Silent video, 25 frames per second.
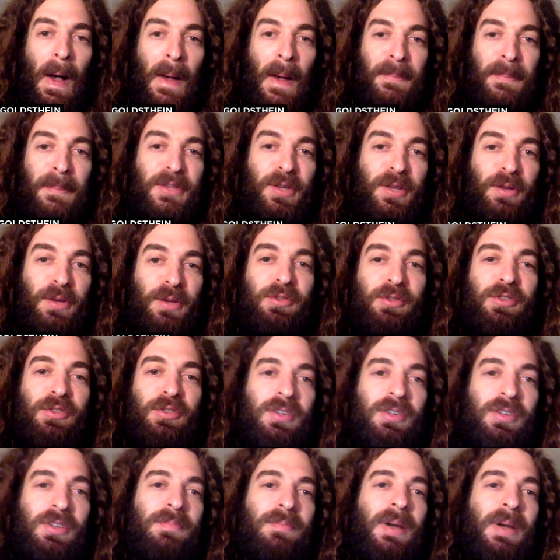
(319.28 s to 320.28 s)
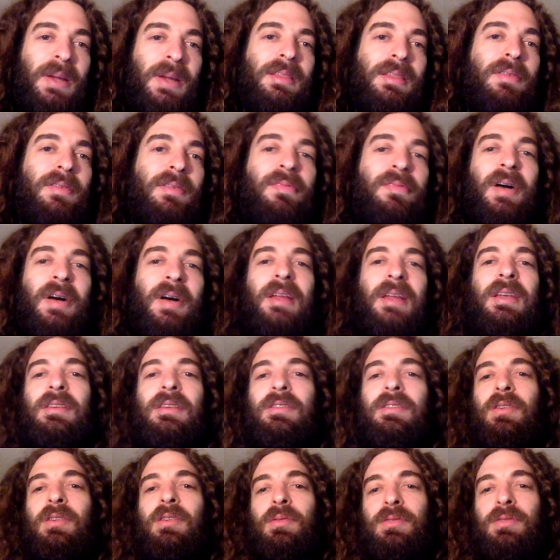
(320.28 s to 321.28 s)
So just by defining
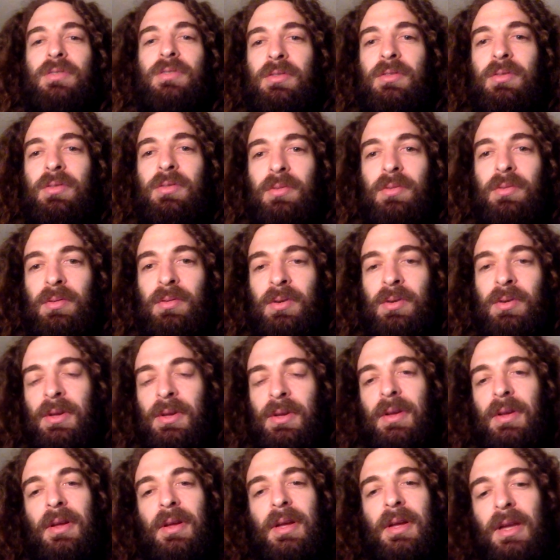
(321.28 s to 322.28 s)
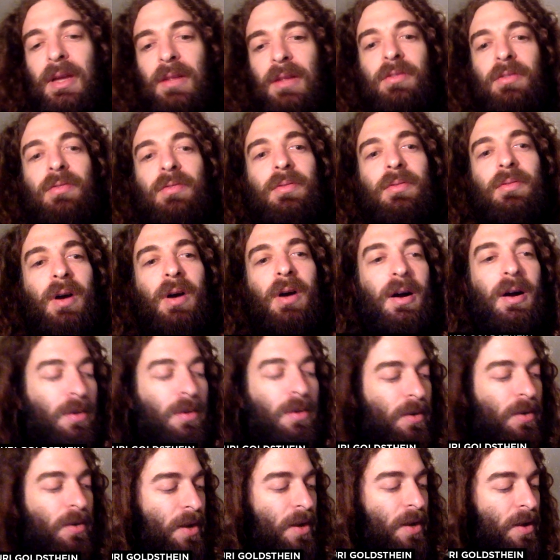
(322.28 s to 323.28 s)
those two into
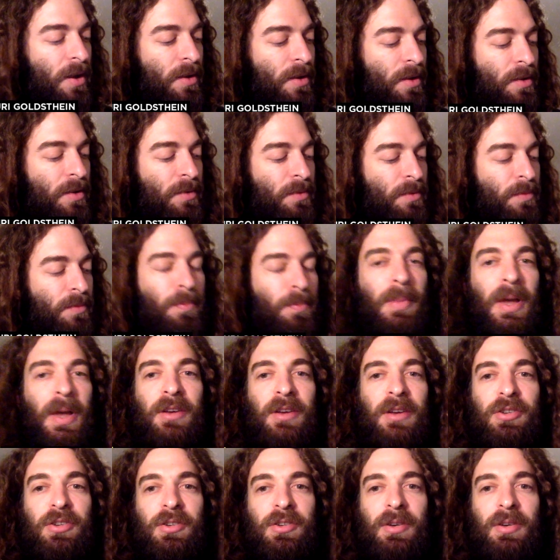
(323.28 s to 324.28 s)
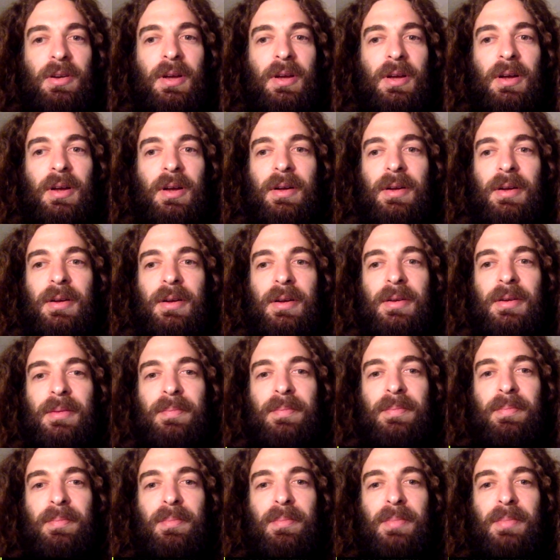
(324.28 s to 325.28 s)
our mesh
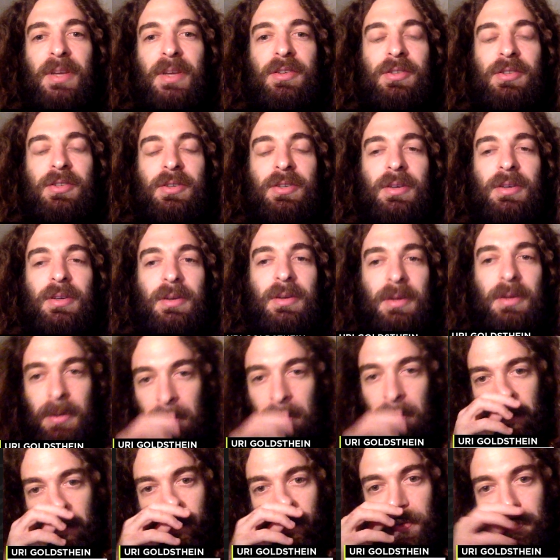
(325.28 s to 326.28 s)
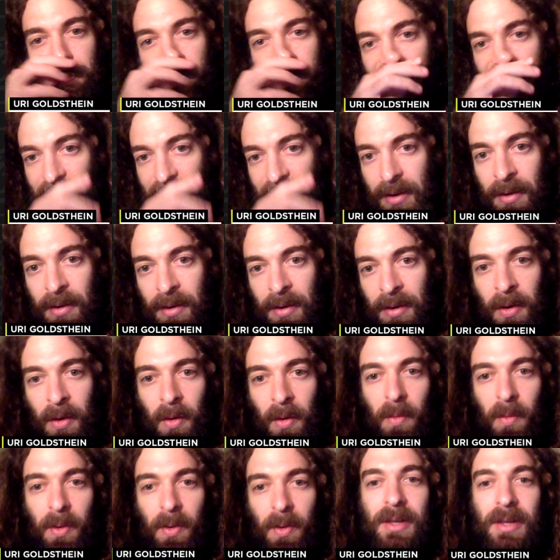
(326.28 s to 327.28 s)
config,
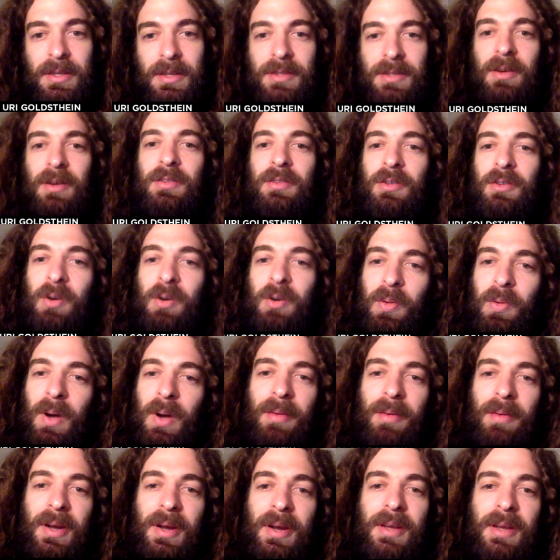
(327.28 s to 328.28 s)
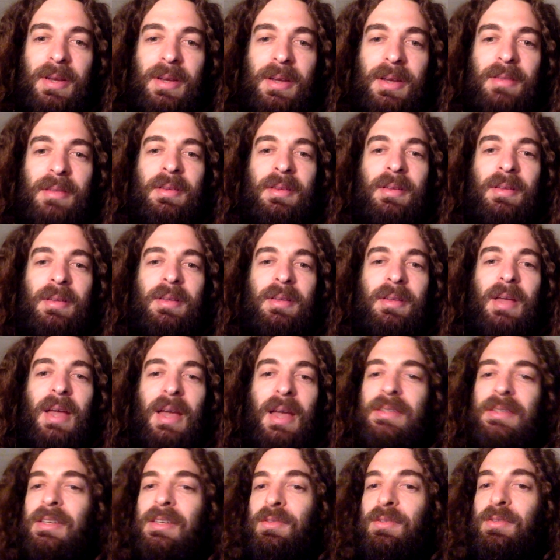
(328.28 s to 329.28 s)
we can start querying it
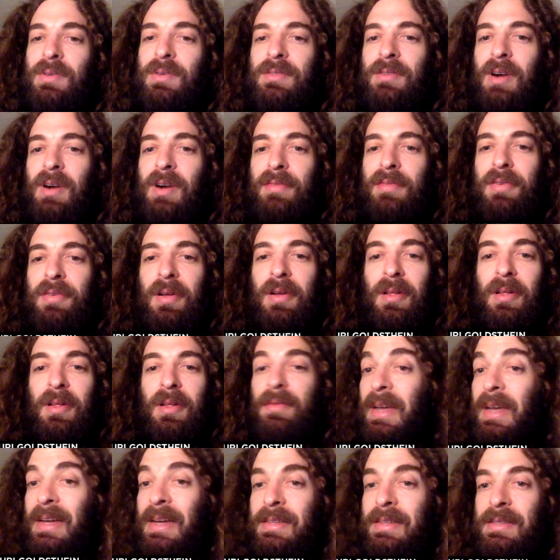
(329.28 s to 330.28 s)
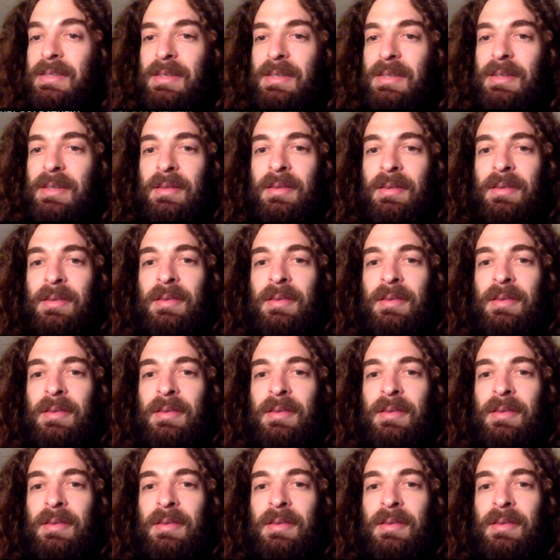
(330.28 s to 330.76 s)
as it was GraphQL, that's it.